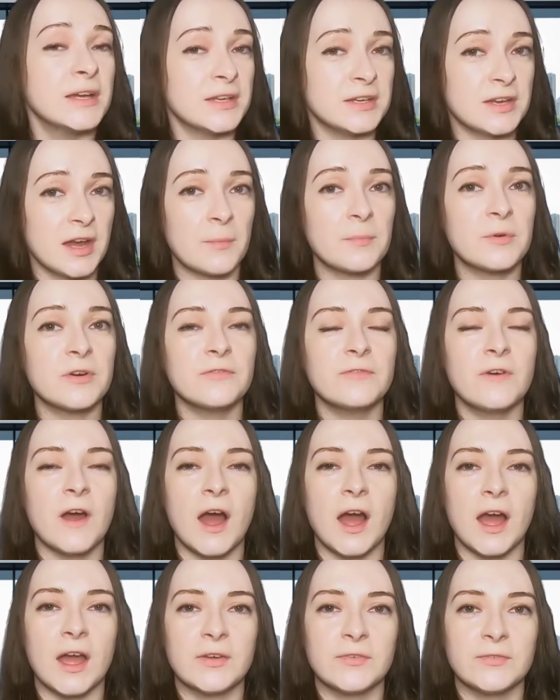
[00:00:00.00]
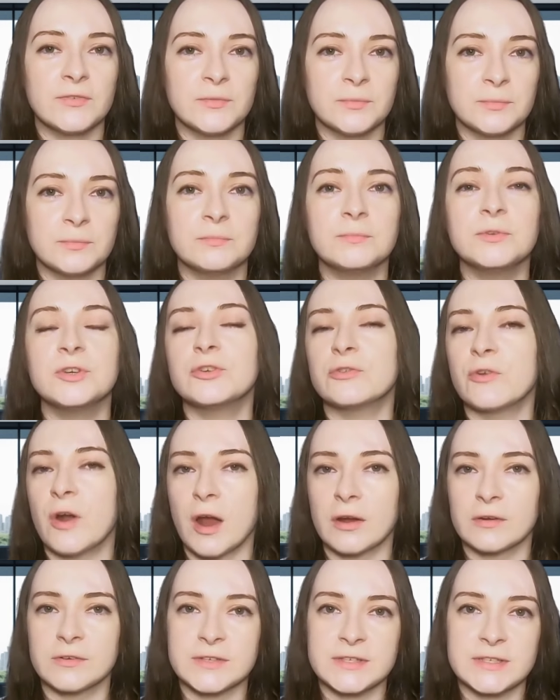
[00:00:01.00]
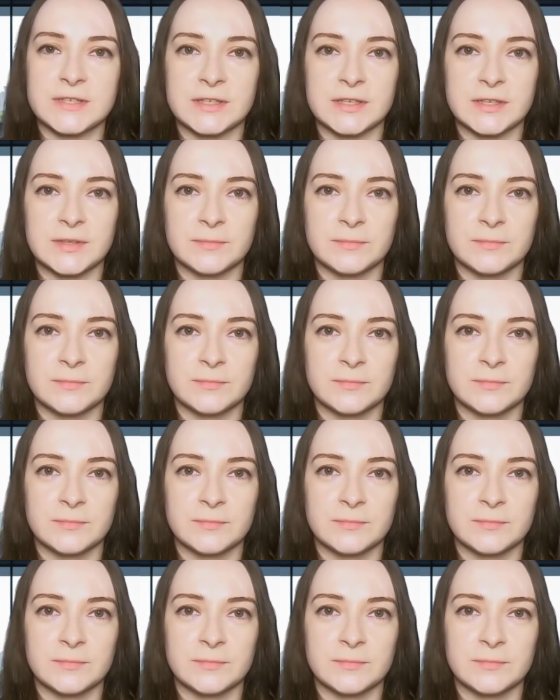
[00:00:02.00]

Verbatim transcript: Number 5. Bureaucracy.